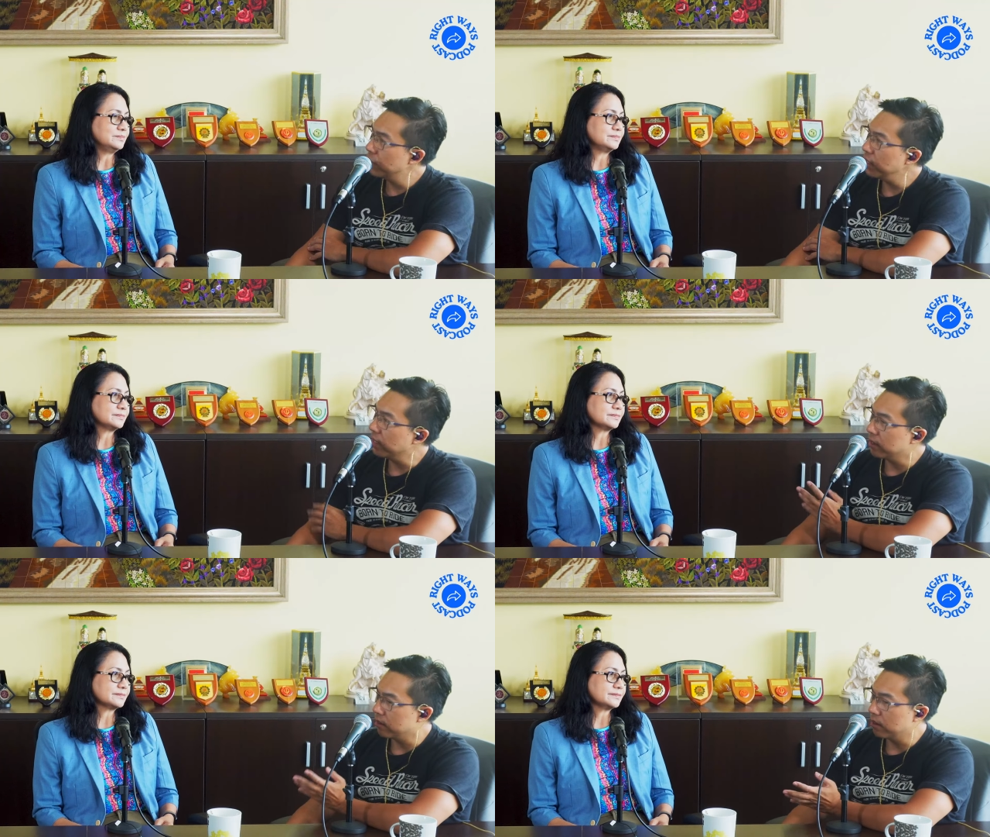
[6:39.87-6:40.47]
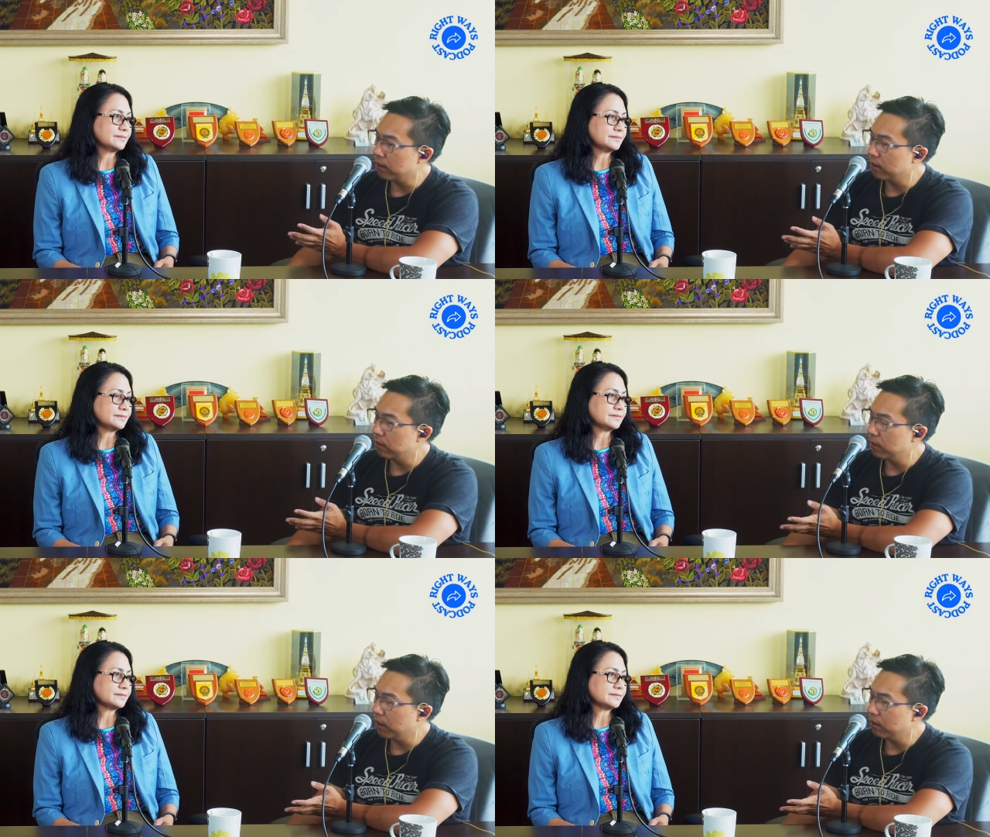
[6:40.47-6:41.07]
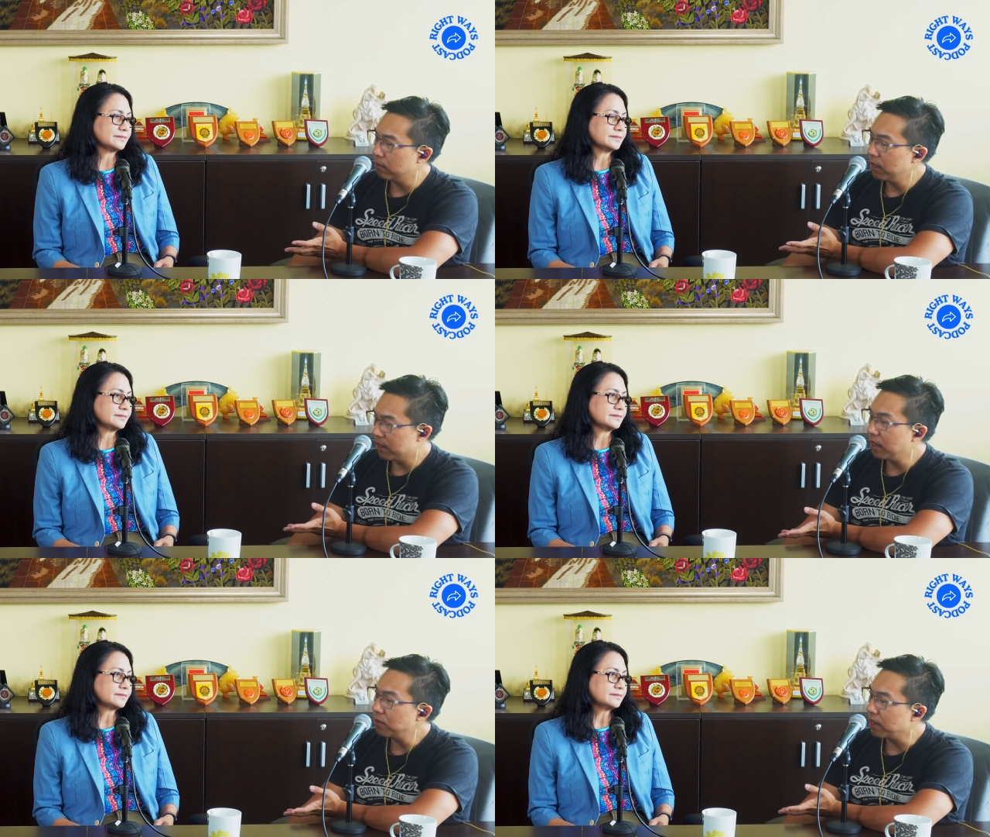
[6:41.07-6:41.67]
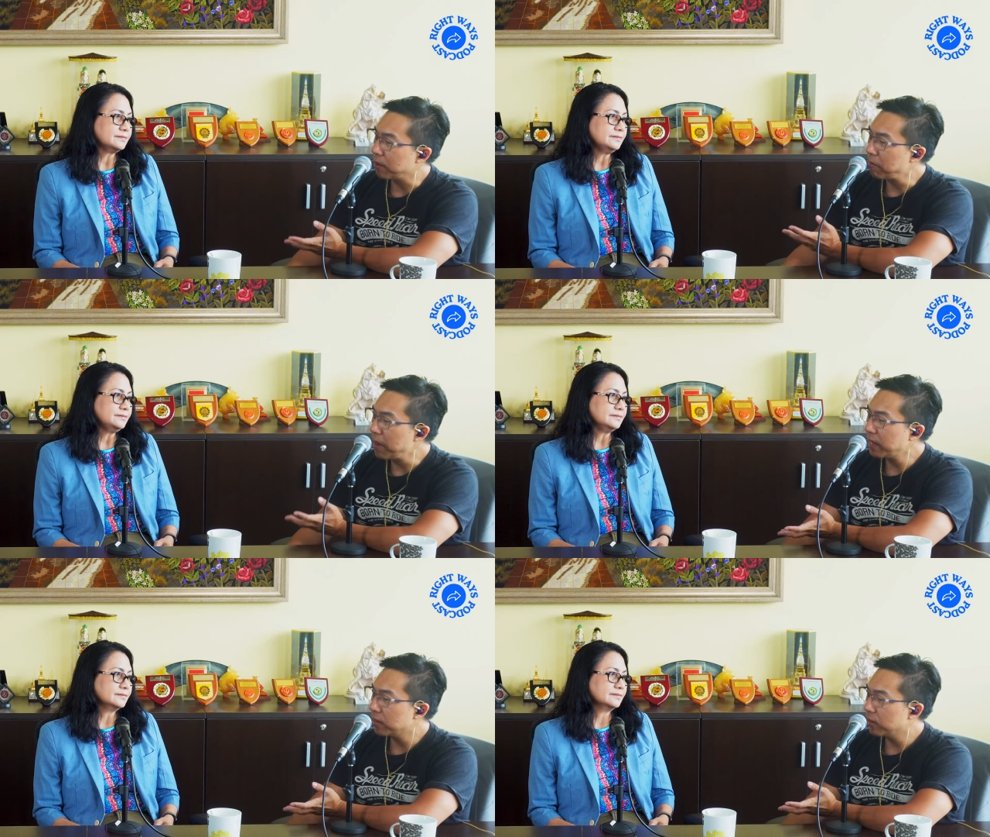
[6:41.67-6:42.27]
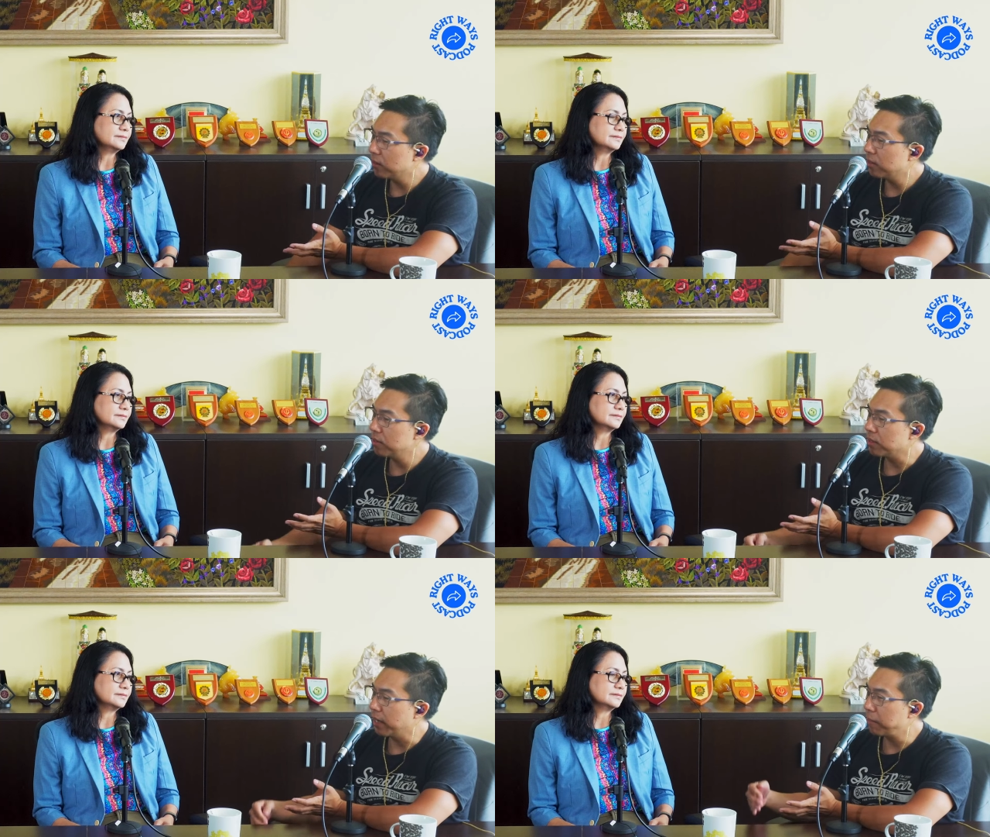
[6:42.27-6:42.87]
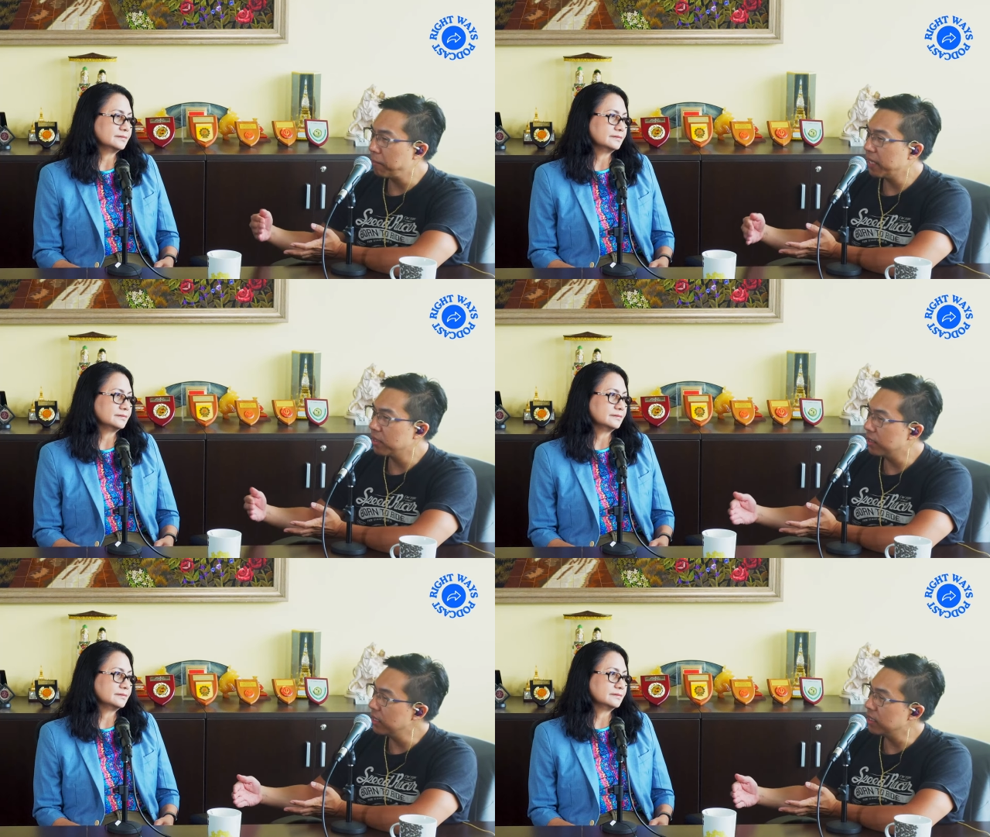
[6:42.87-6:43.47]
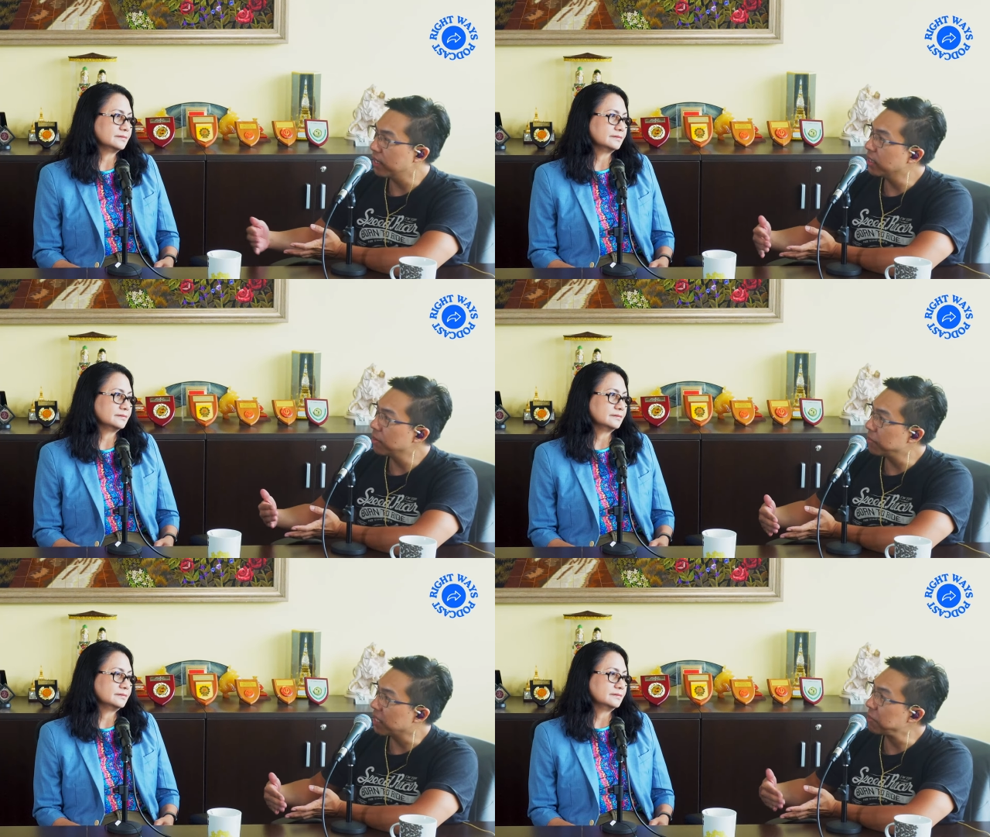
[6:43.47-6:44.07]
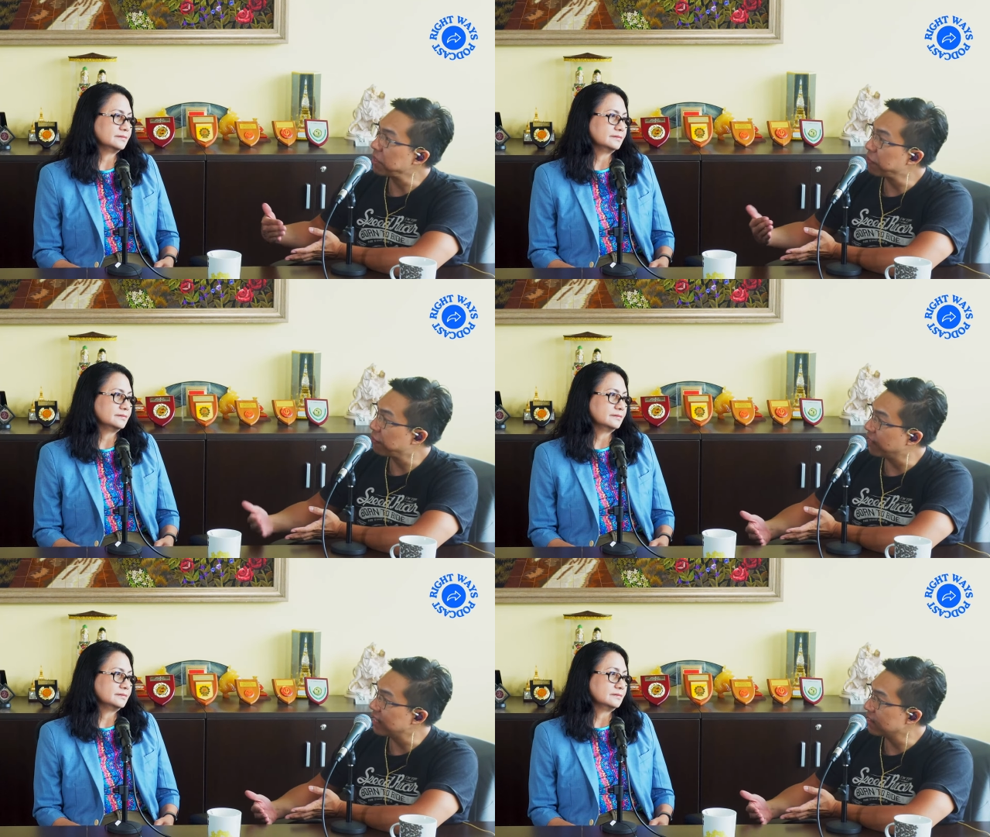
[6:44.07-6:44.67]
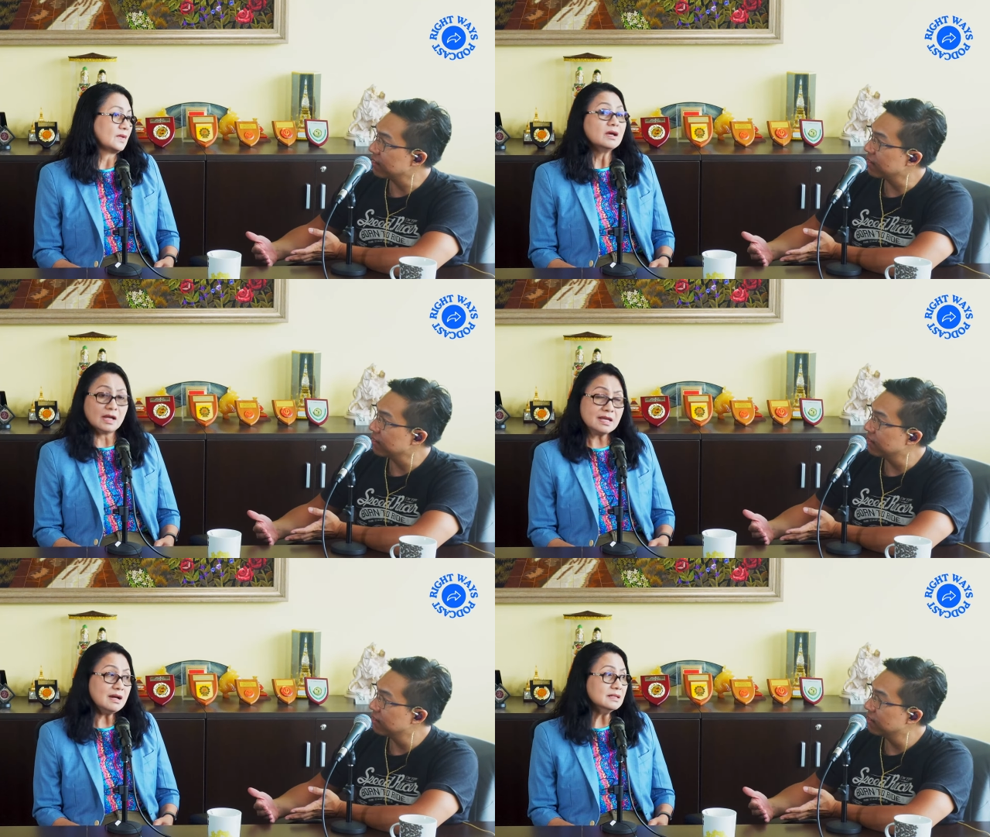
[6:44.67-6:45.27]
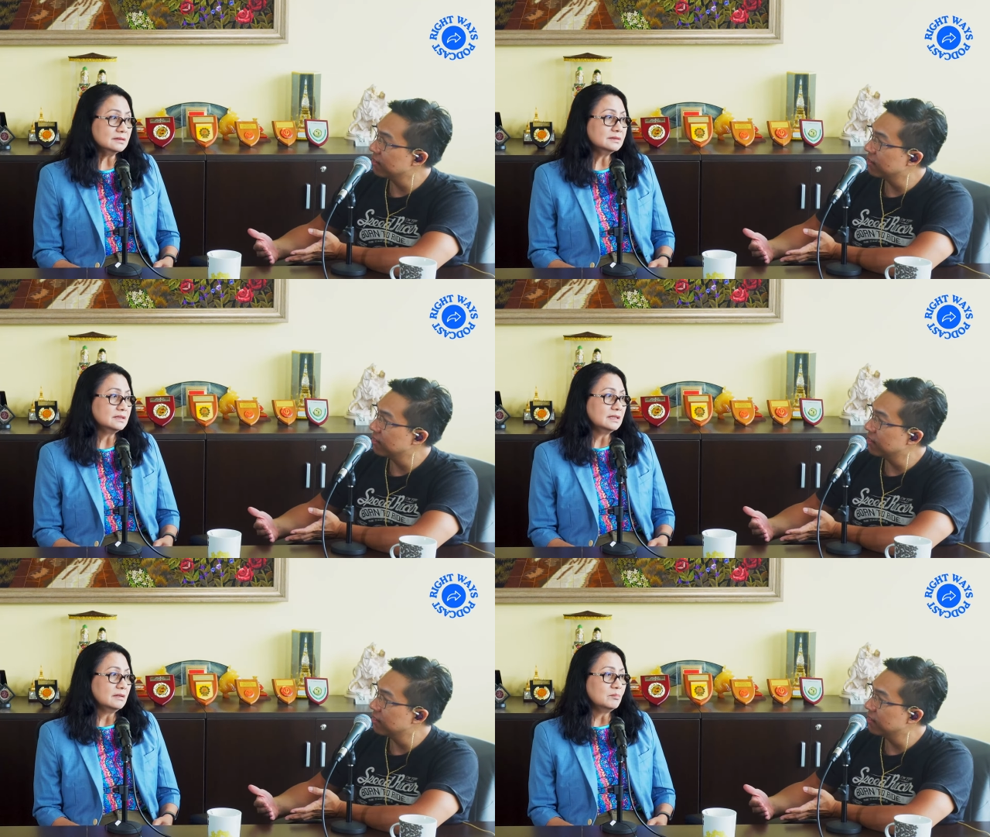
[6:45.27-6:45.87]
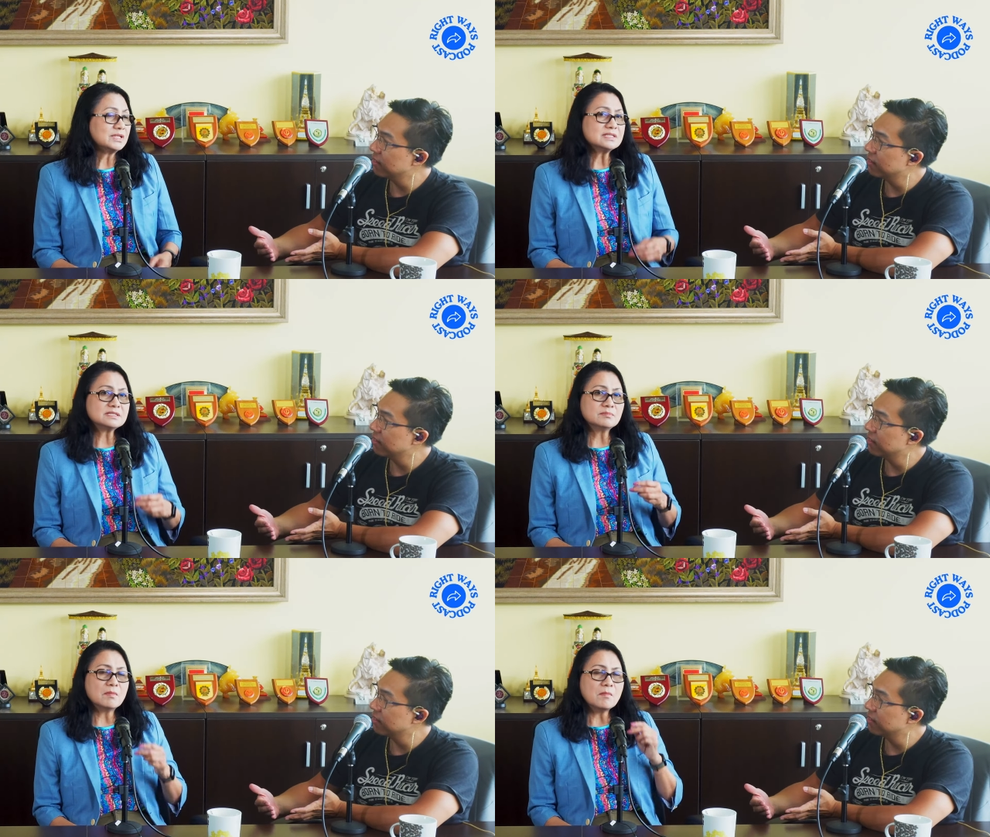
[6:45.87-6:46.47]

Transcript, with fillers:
Speaker 1: you
Speaker 2: think that uh, uh, it sounds like mentors and mentees end up becoming friends?
Speaker 1: Yeah, because